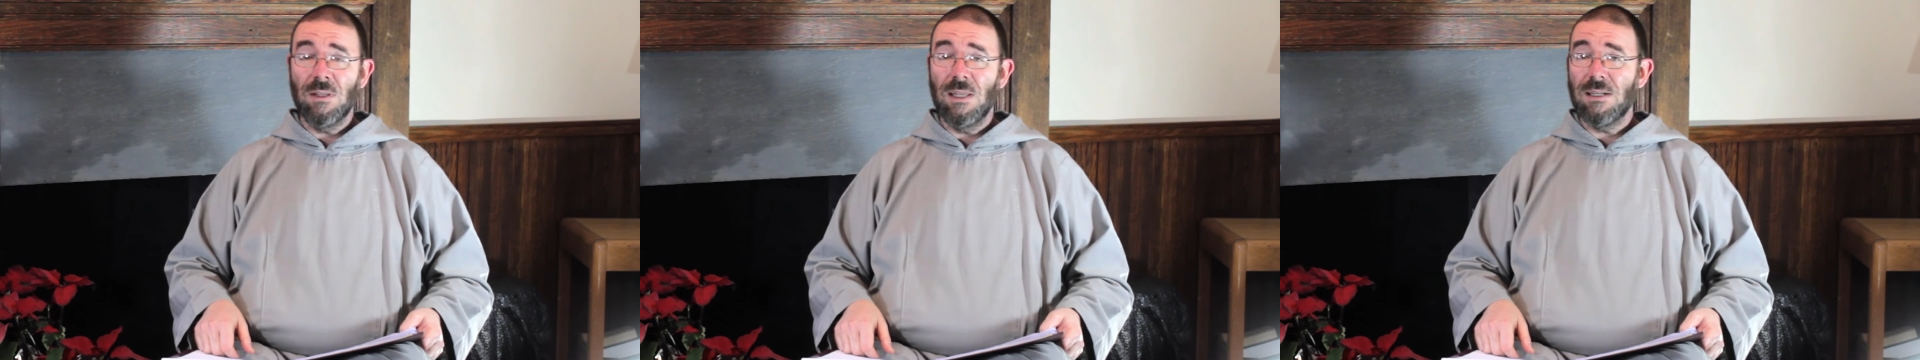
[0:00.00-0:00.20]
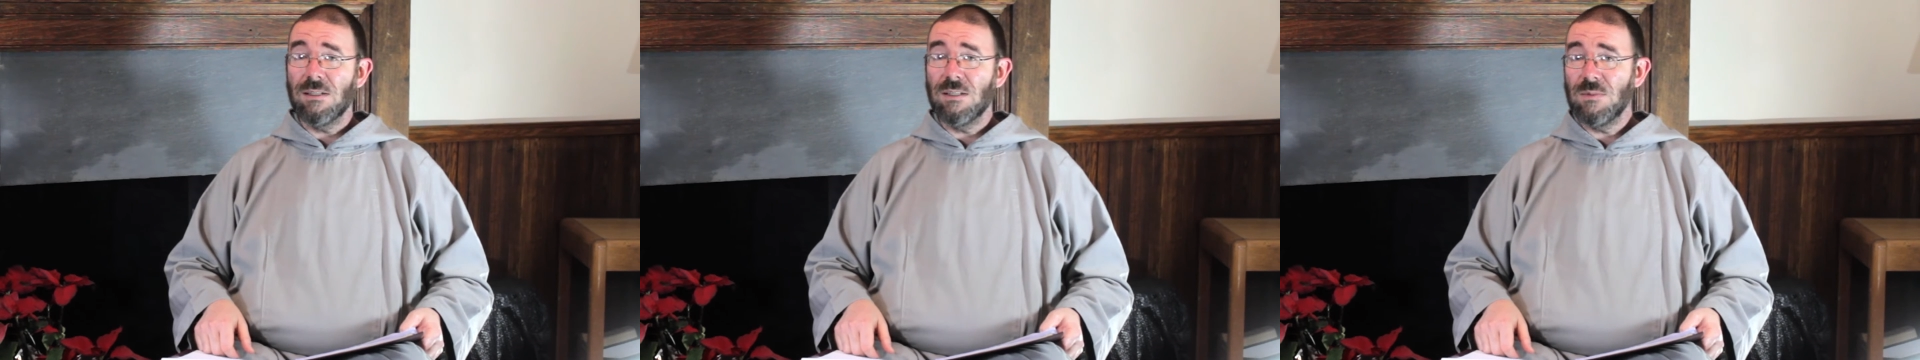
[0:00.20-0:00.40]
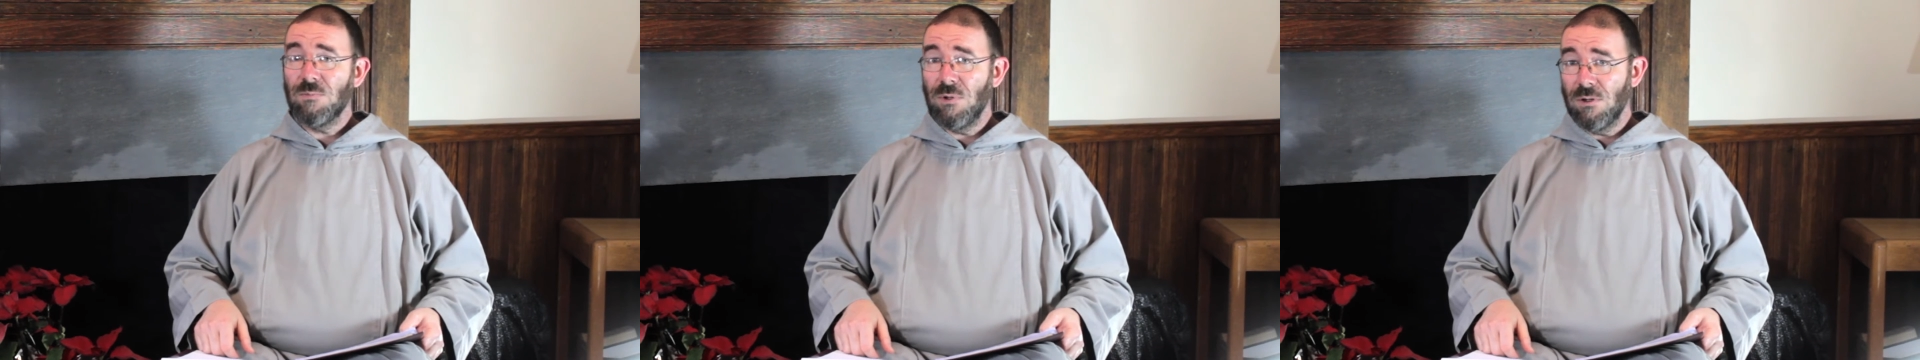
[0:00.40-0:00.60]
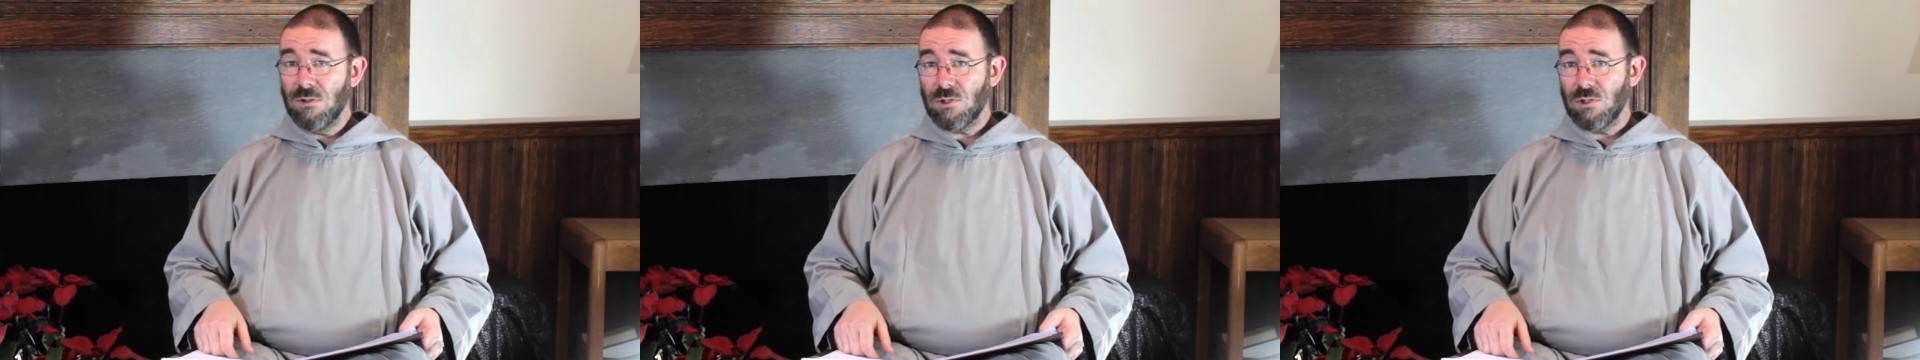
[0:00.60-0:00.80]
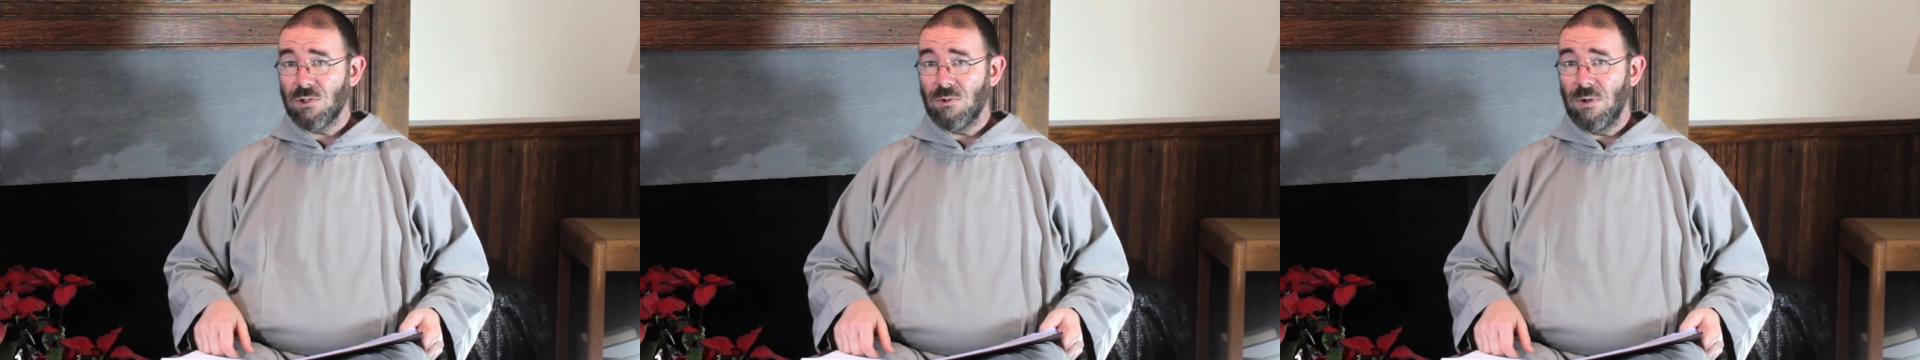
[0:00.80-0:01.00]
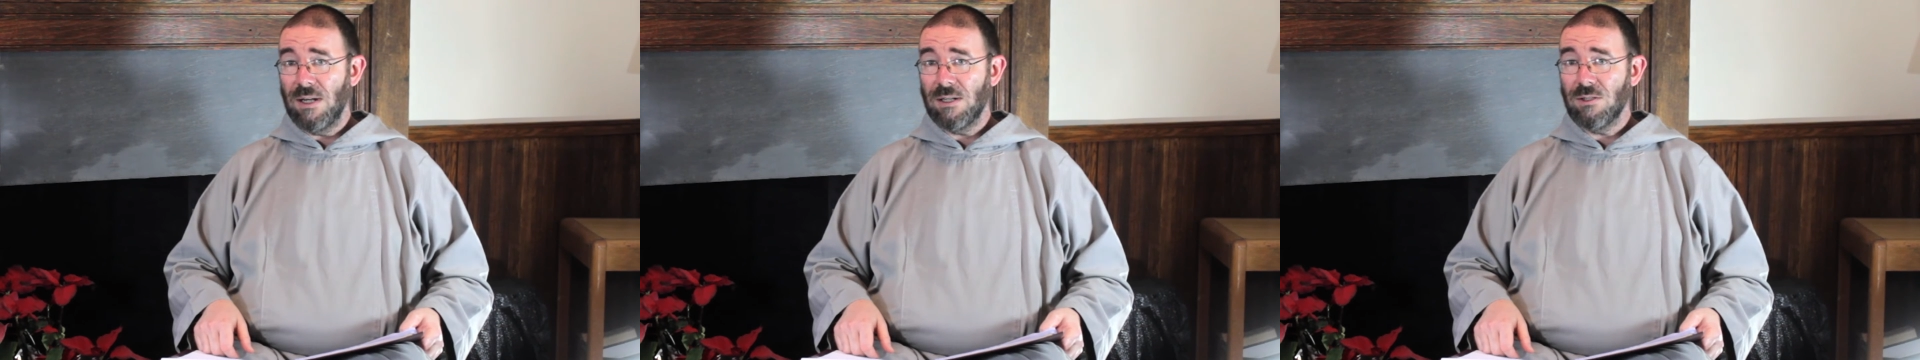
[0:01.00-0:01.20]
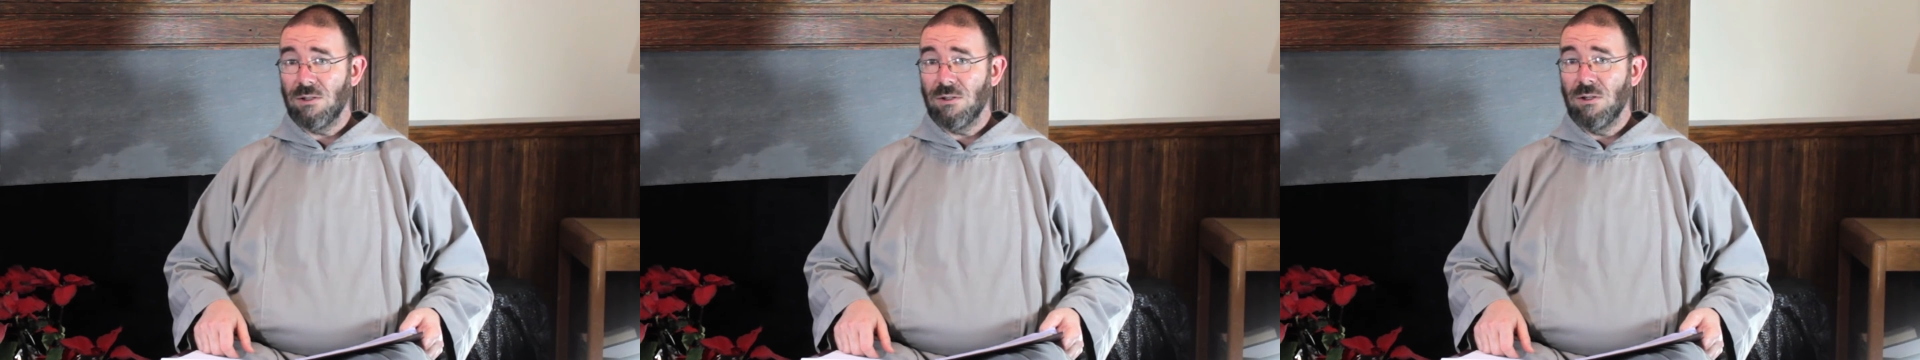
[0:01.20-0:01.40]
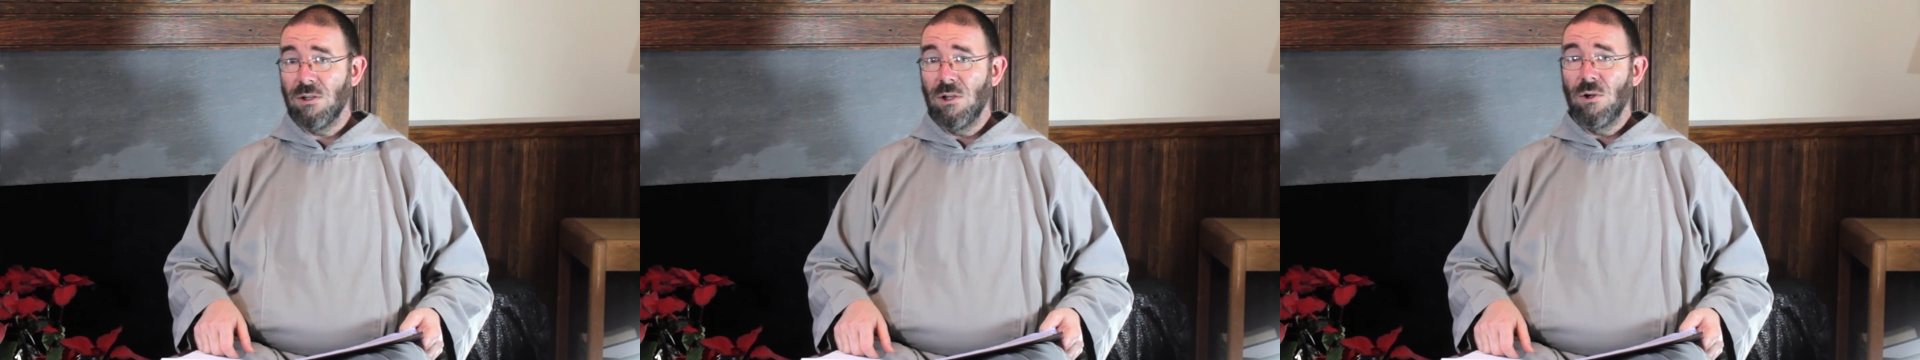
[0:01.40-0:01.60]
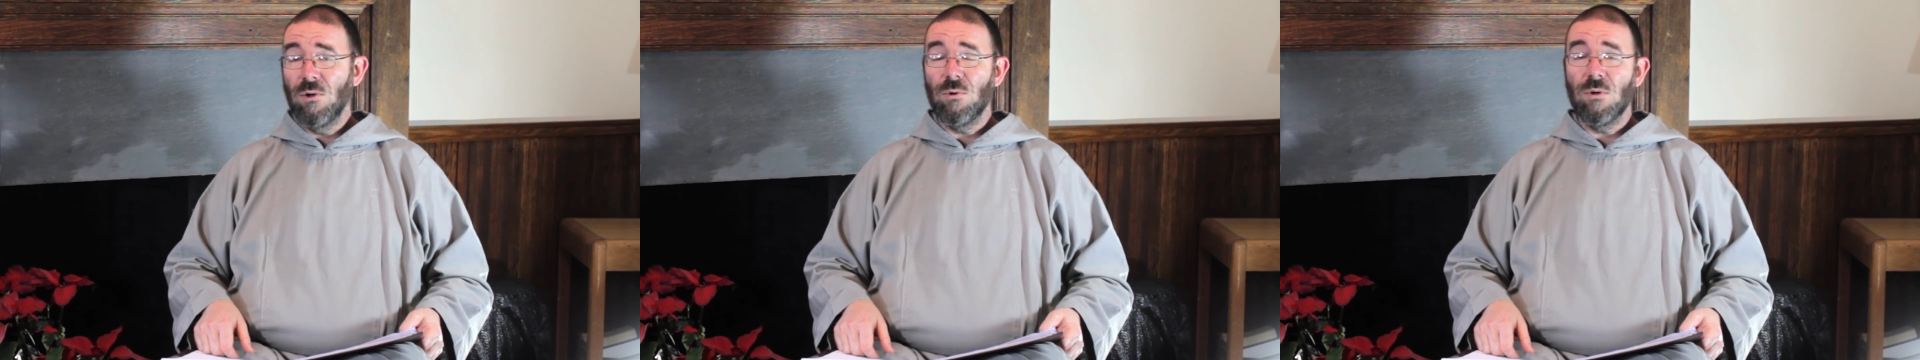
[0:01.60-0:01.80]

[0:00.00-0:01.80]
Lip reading: like a spiritual director